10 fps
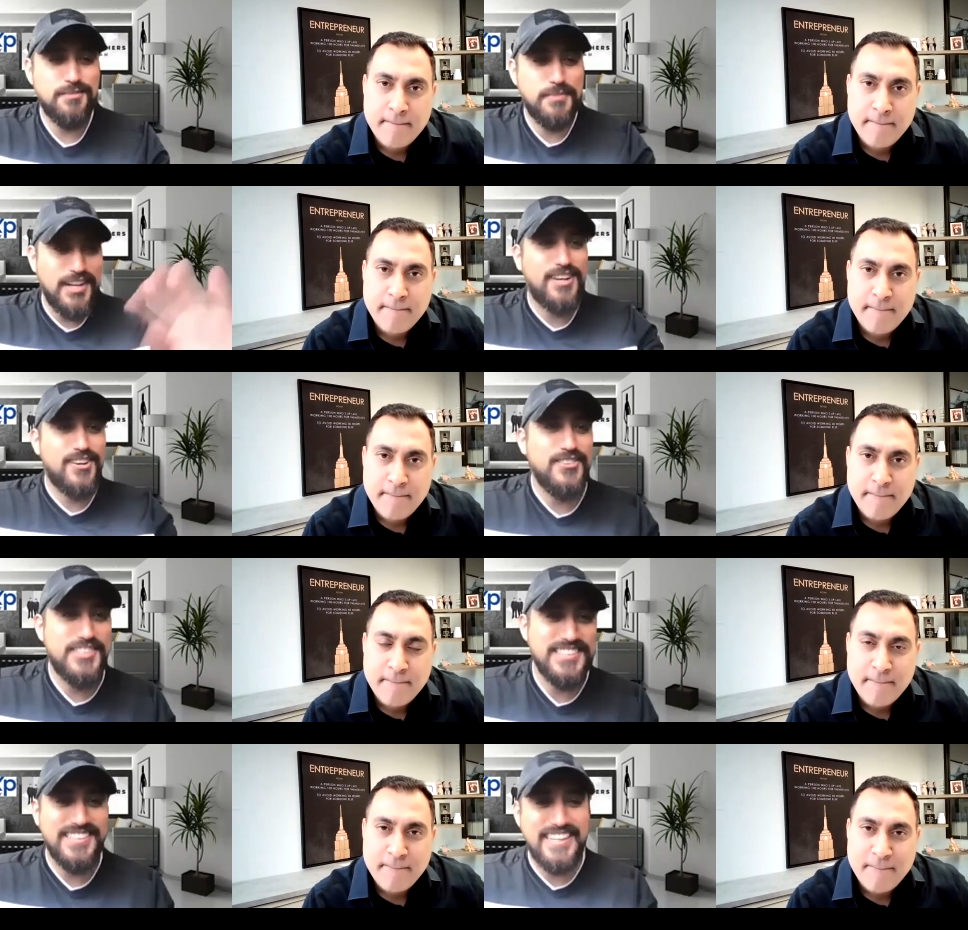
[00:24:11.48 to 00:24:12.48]
Speaker 1: but not
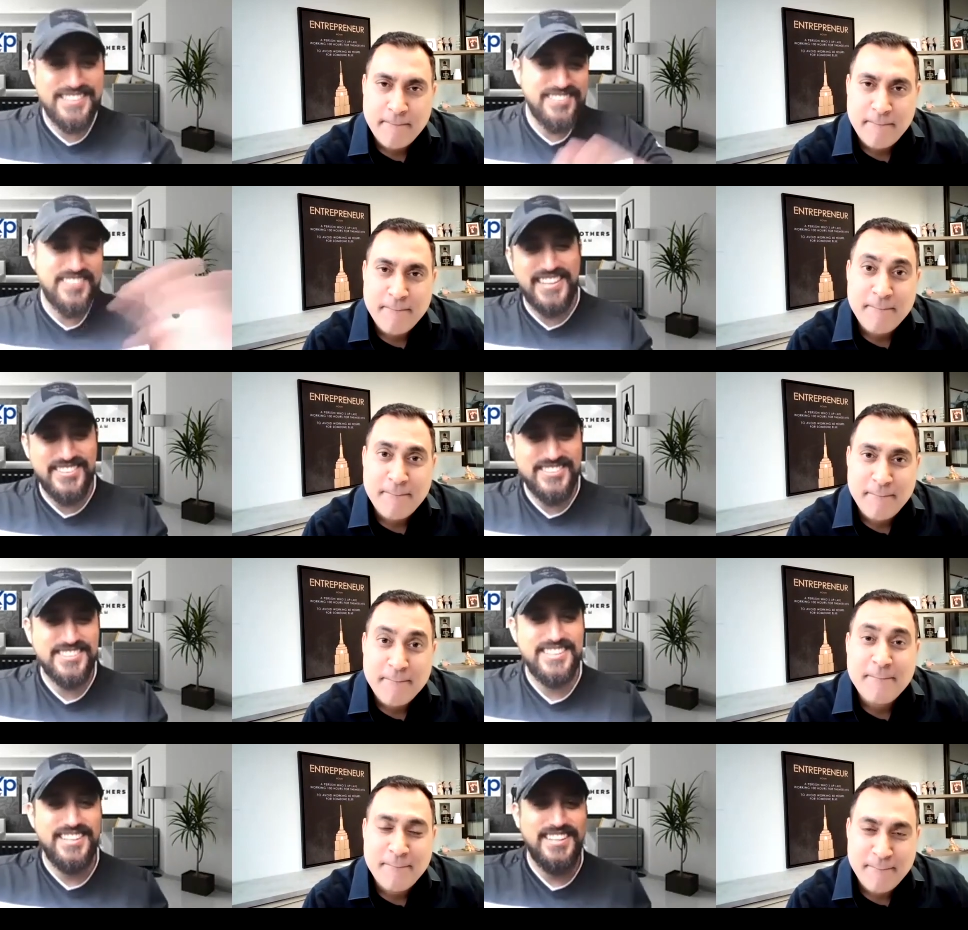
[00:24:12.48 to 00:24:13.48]
coaching. That's something else.
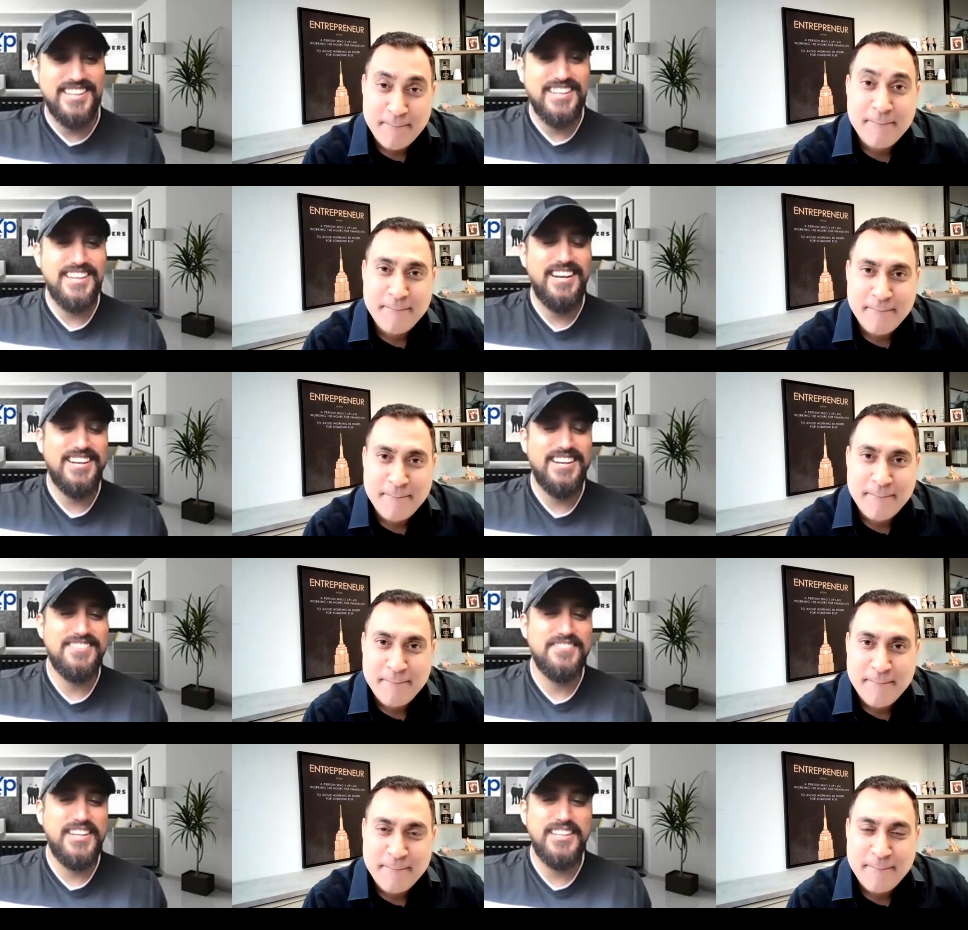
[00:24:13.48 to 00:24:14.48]

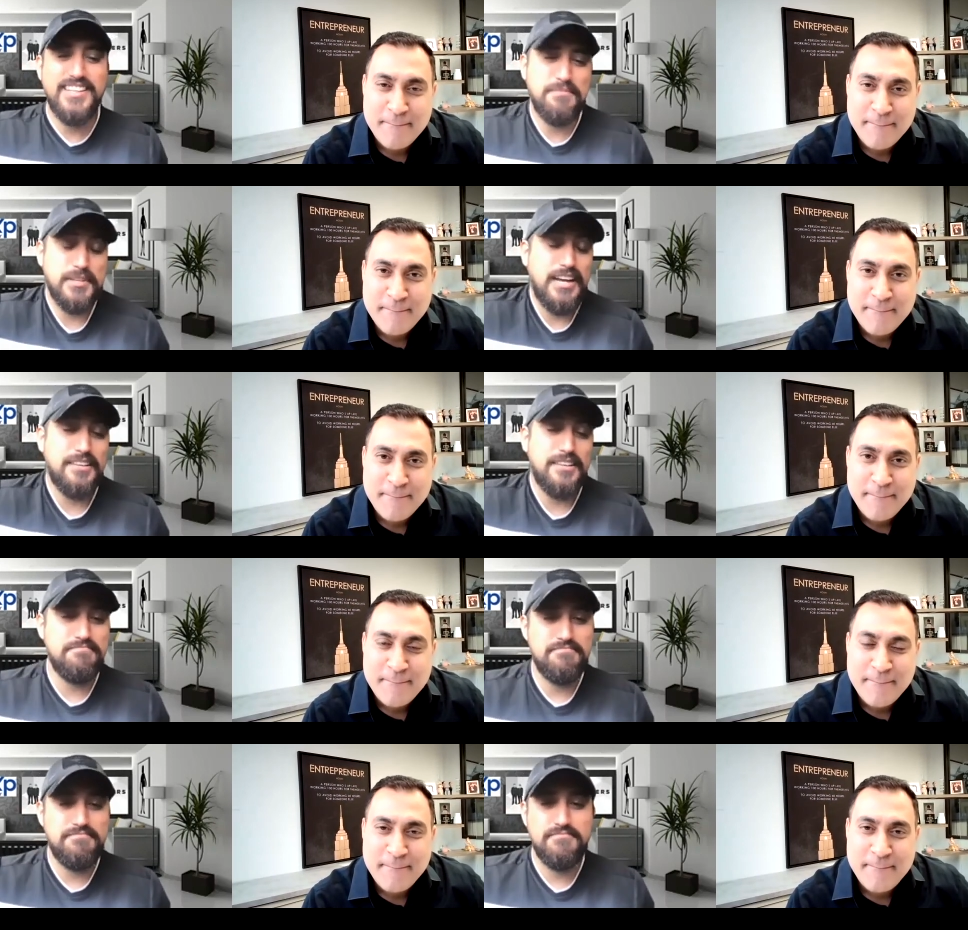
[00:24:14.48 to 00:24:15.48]
Um, and then, but I,
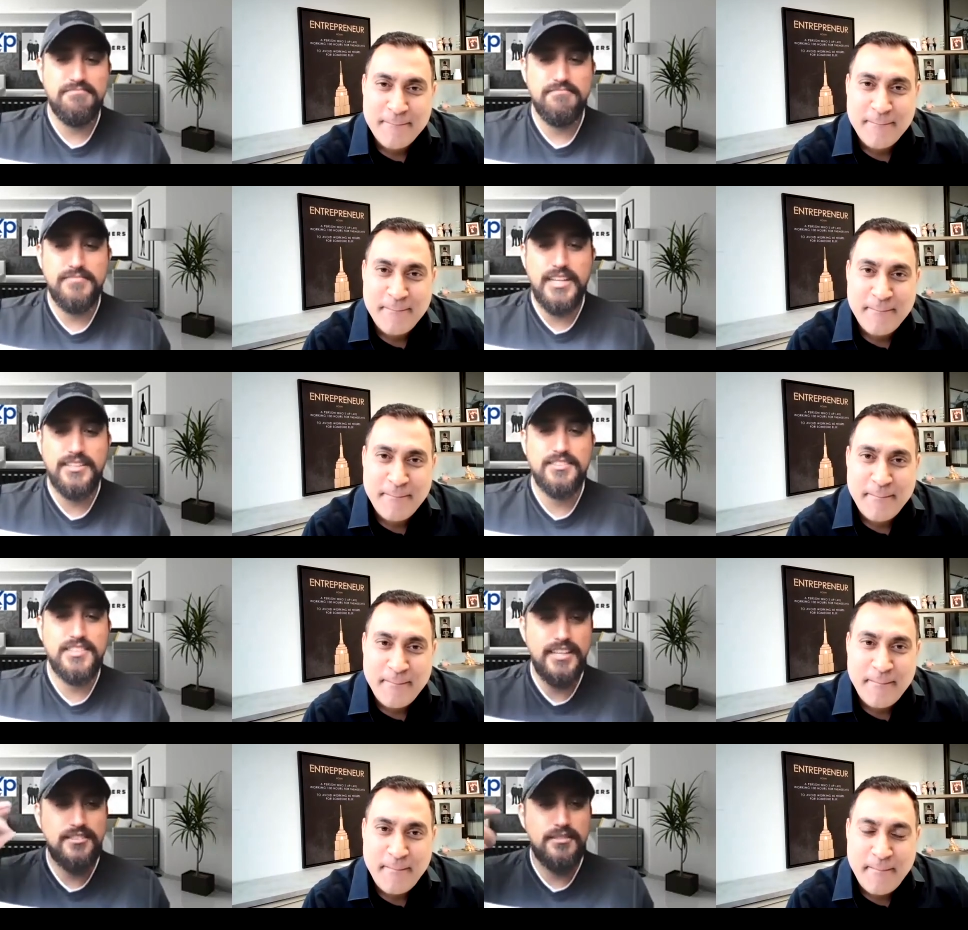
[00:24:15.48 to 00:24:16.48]
that just
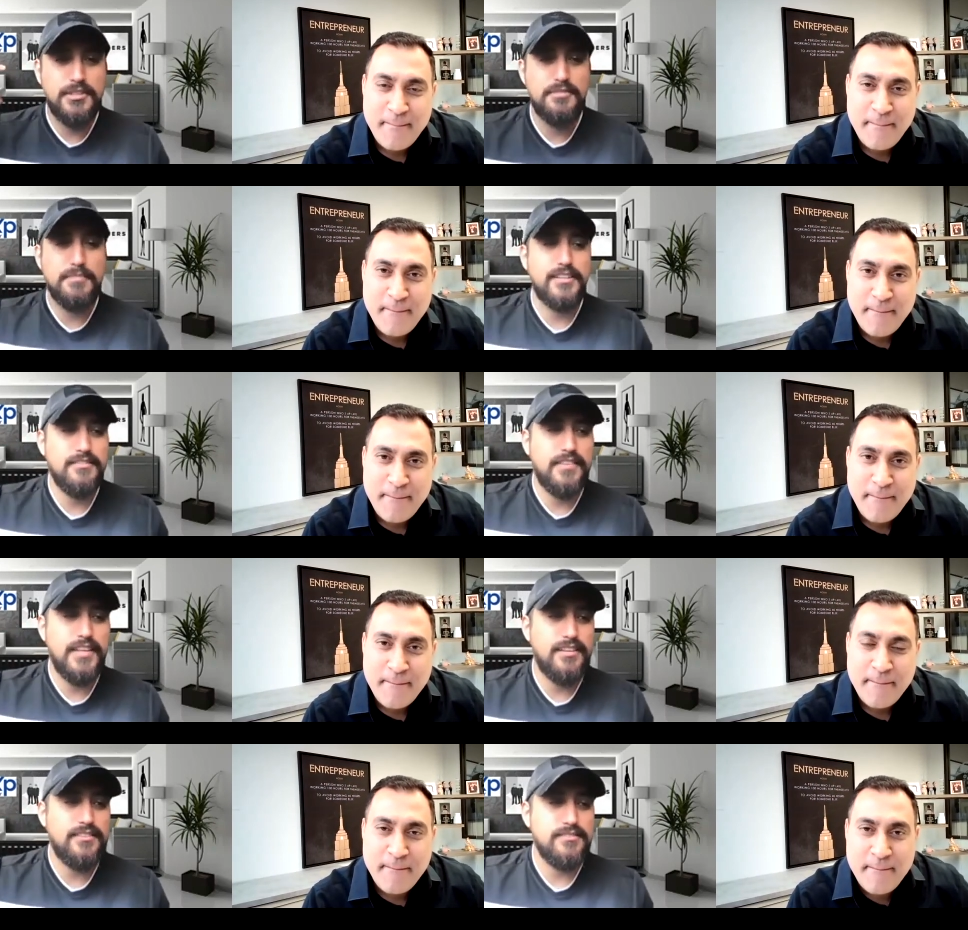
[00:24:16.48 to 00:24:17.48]
changed the perspective
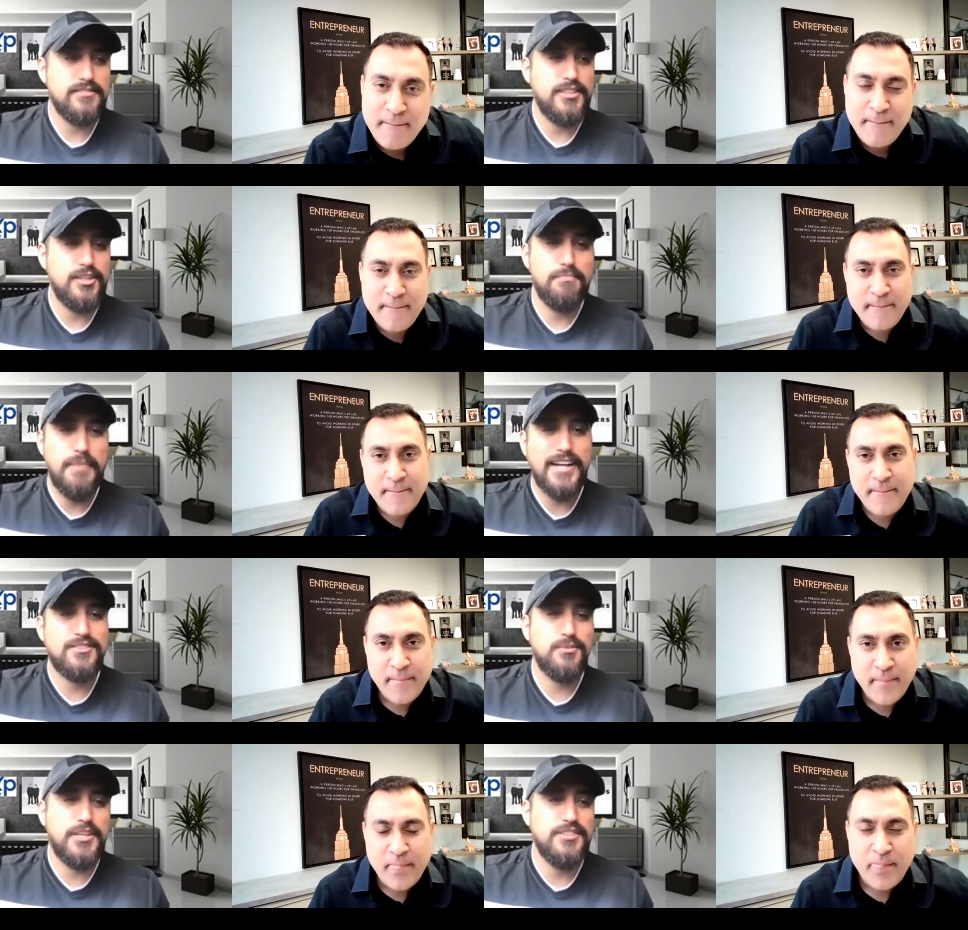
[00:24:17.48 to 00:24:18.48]
that, you know, back
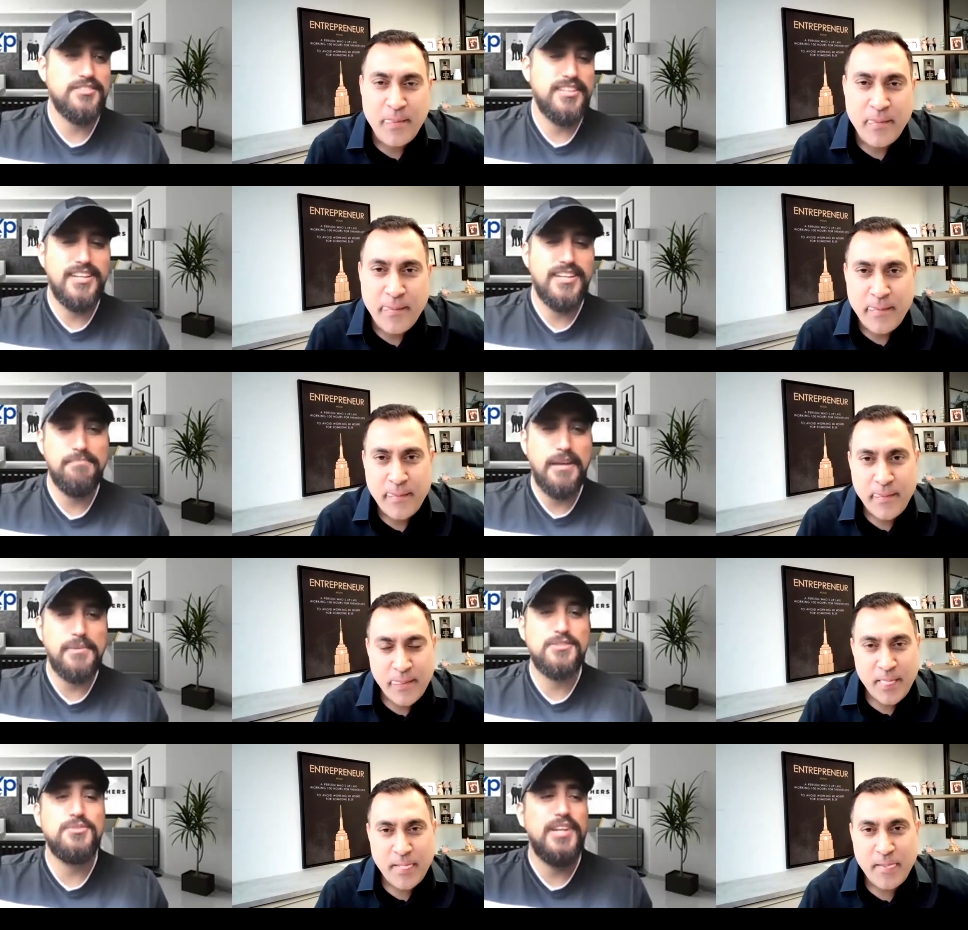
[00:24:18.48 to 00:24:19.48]
to what you said, that I'm
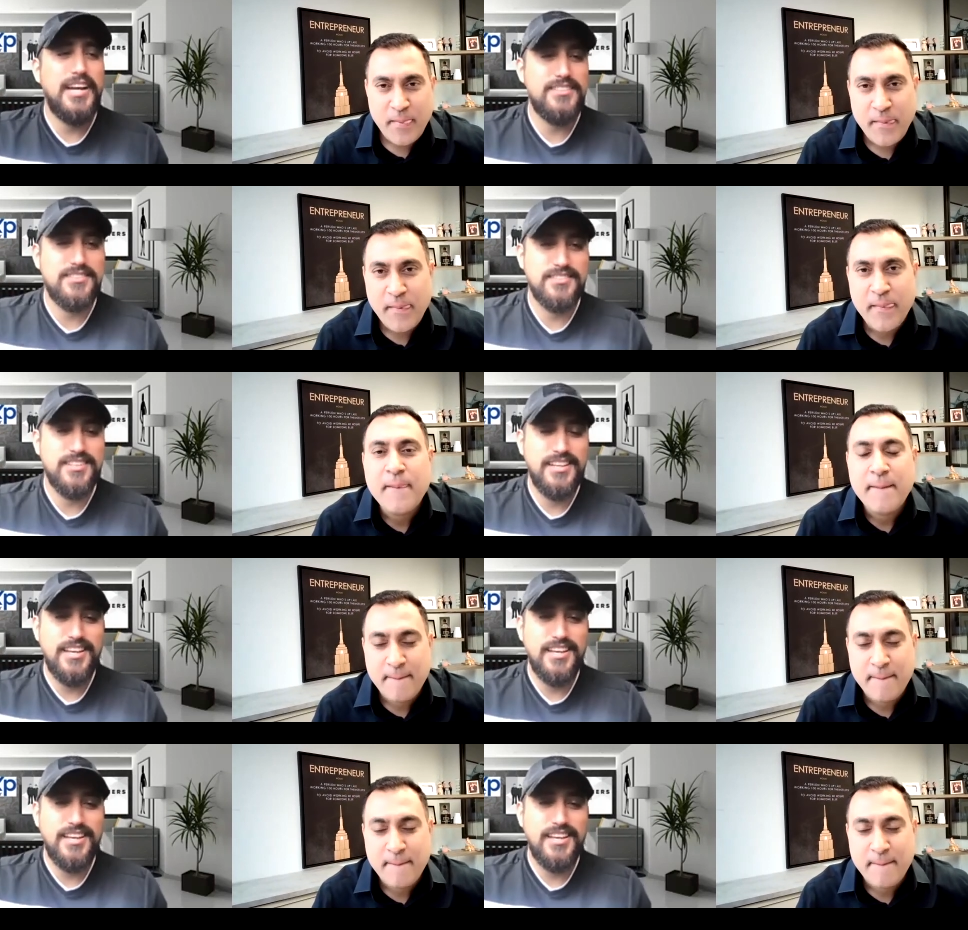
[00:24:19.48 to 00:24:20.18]
maybe too nice.